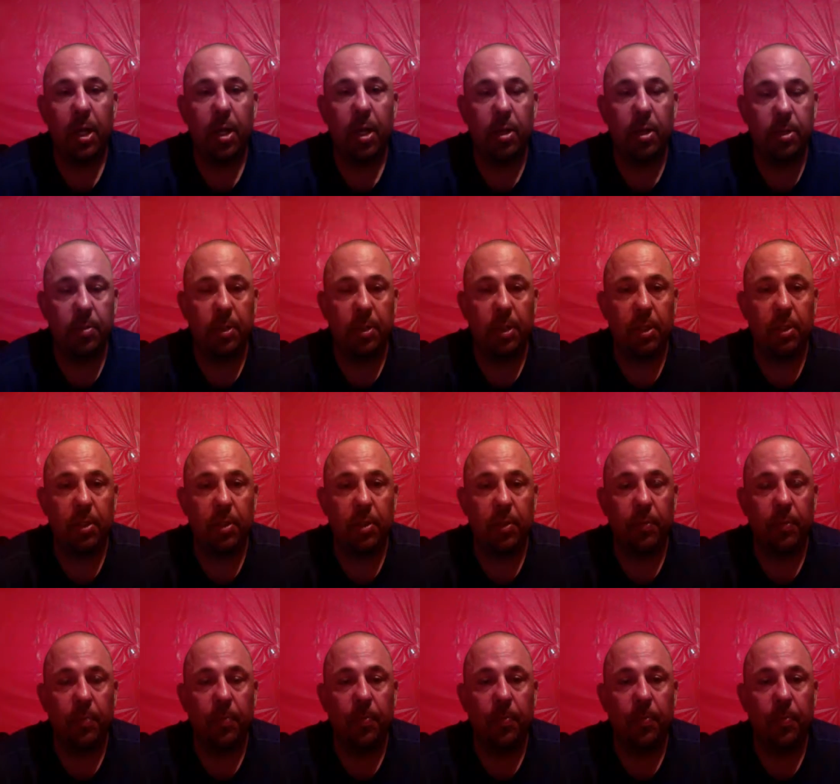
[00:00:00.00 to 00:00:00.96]
Ultimately,
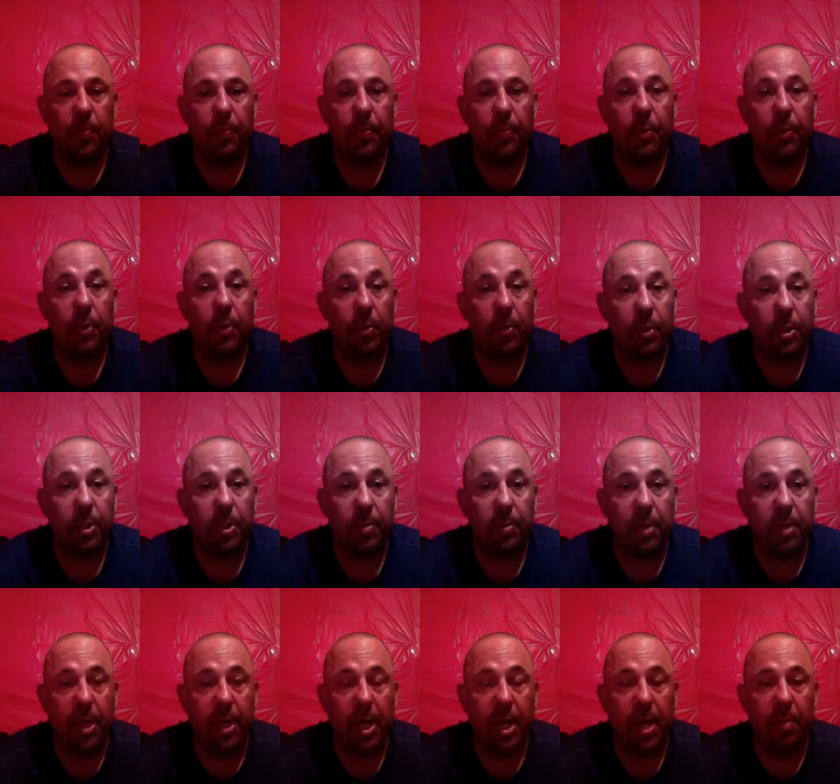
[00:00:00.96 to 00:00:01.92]
though, you need to
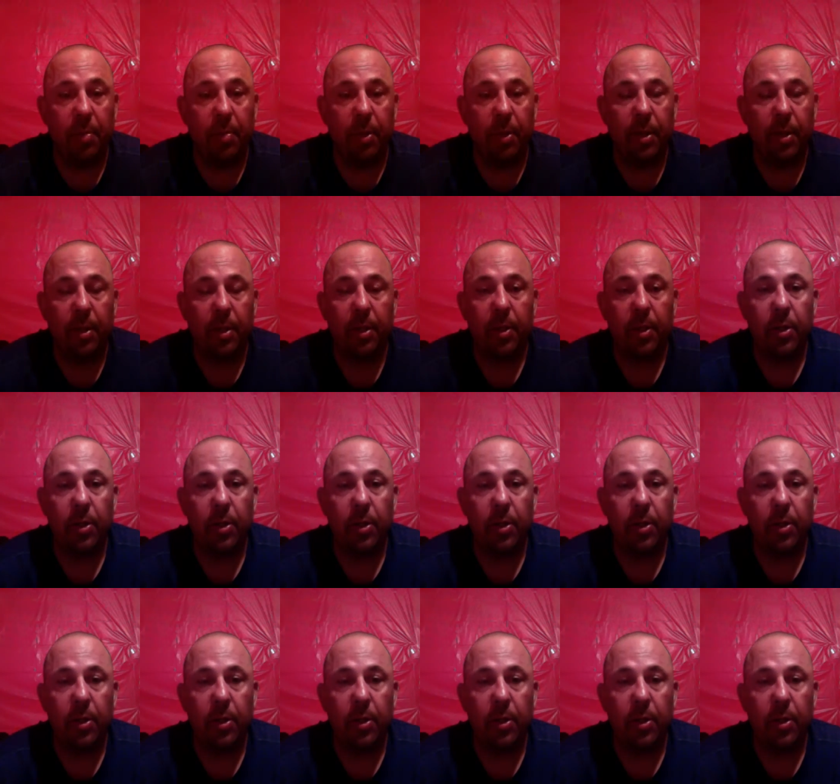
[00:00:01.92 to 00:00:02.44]
be happy.